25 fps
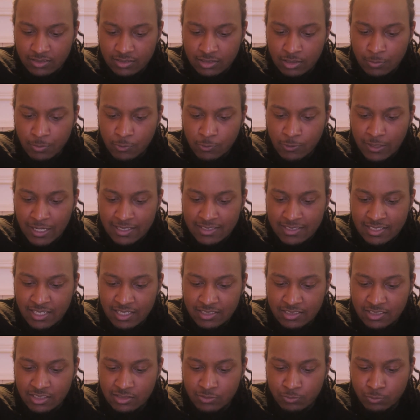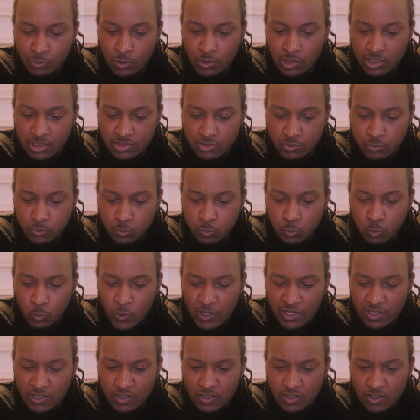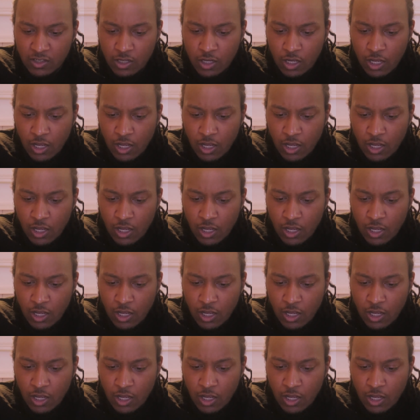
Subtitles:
Democrat Texas, wrote on Twitter.